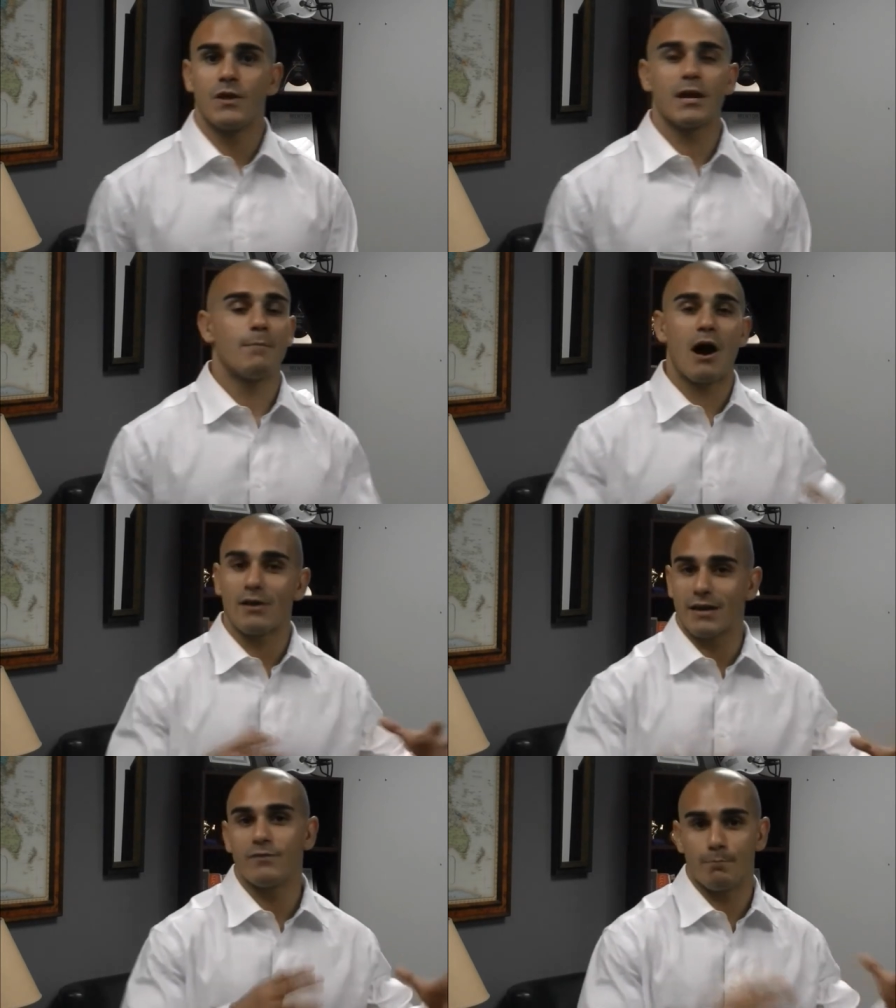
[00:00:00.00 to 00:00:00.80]
Think
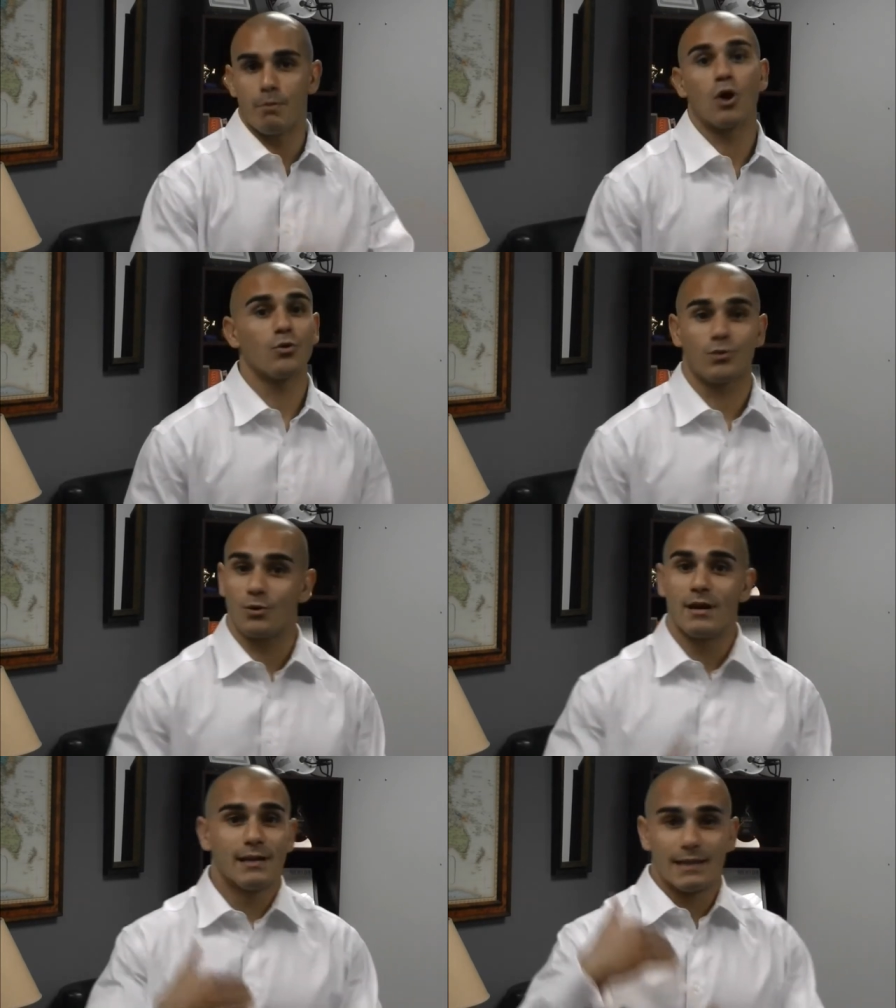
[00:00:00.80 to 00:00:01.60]
about giving birth
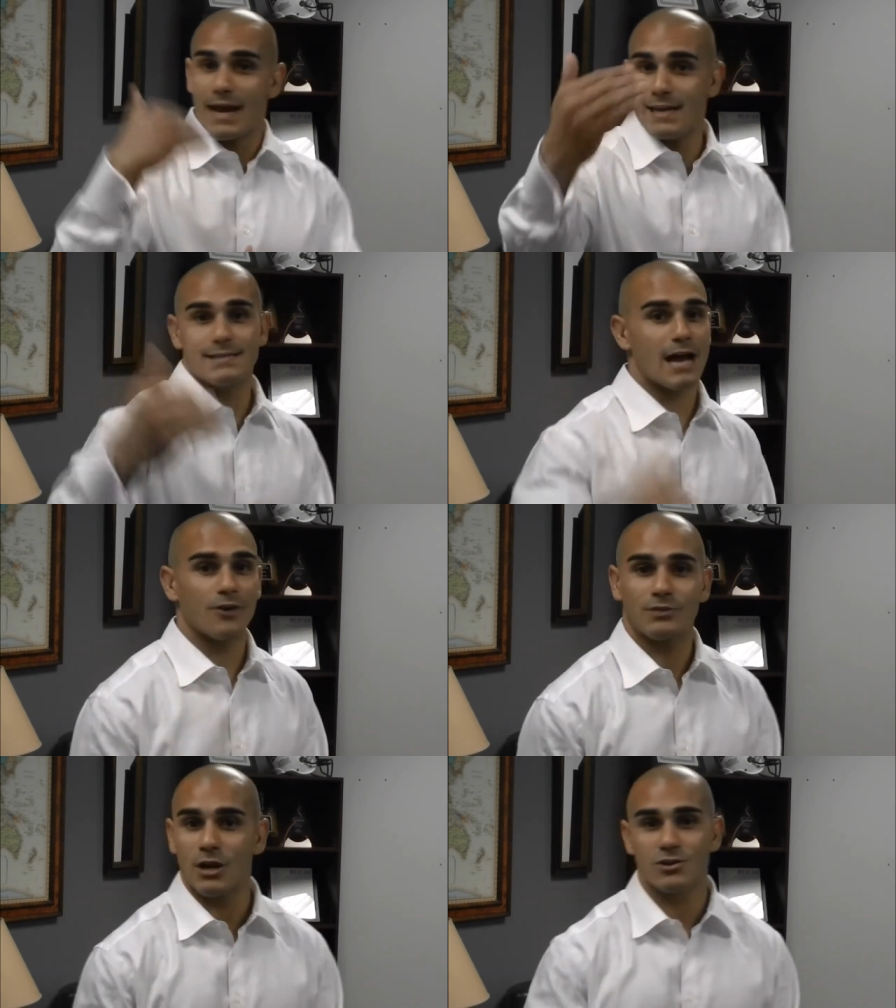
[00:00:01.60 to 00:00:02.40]
or ladies
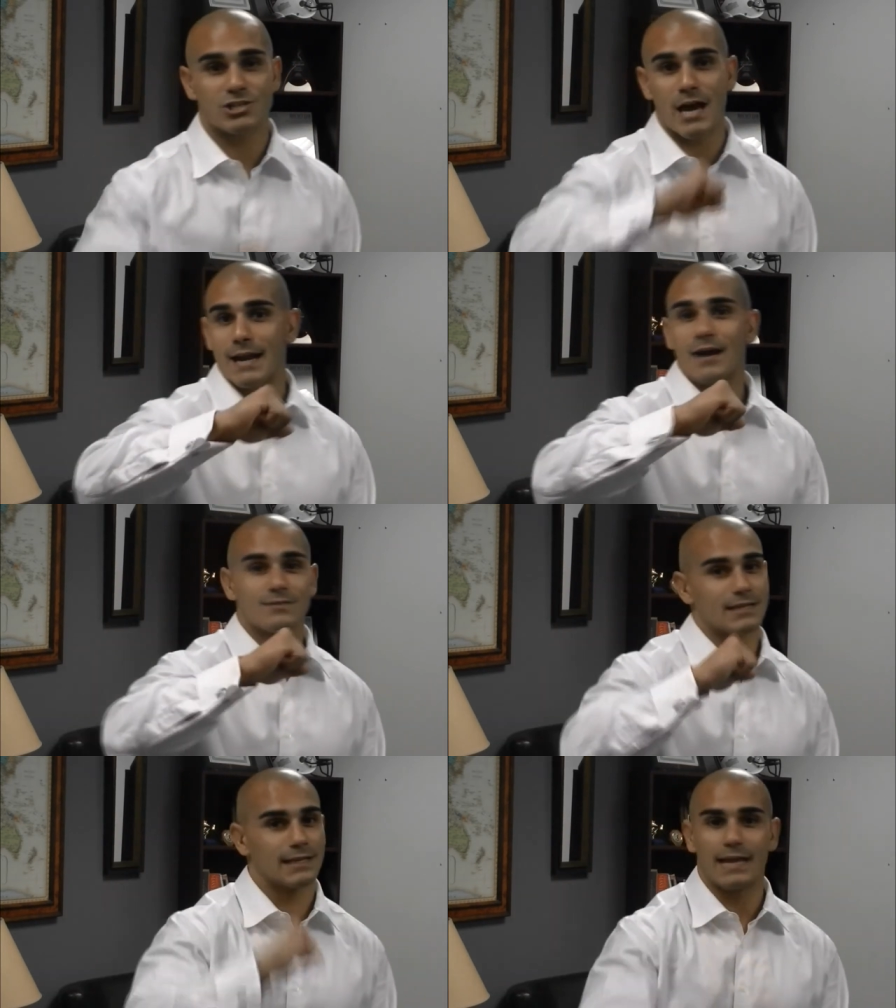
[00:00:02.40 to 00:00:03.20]
out there, shout
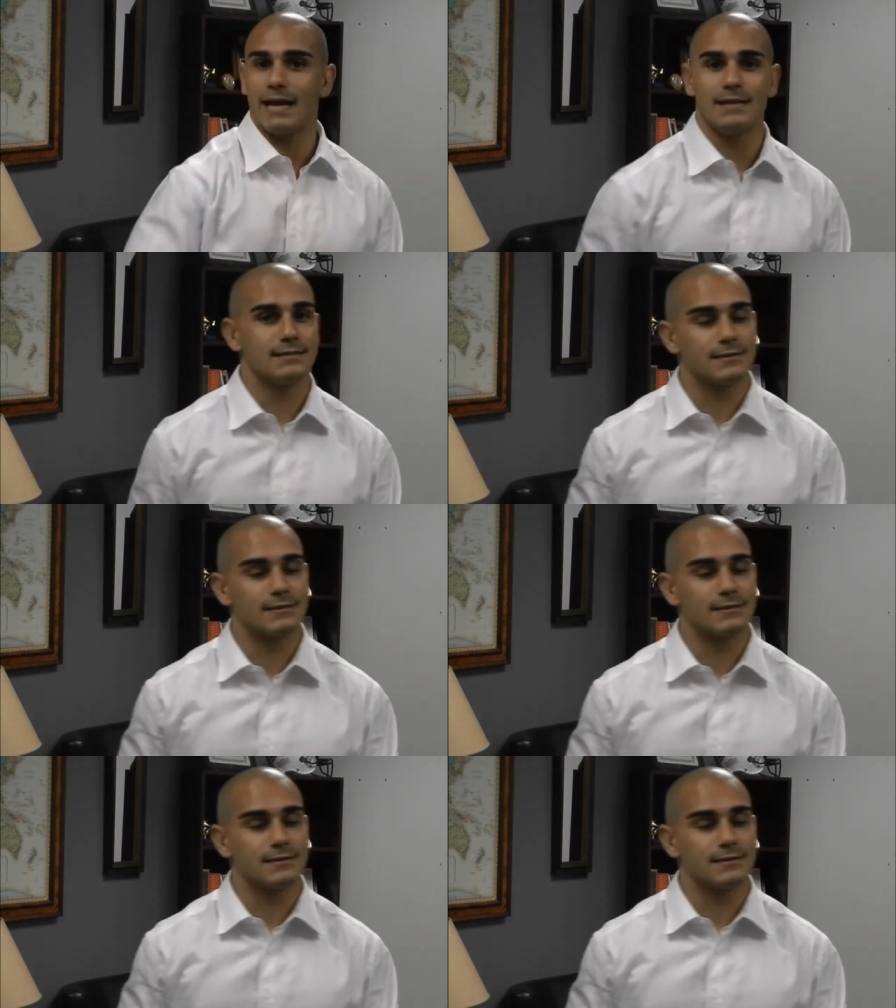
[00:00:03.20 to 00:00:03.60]
out to the ladies.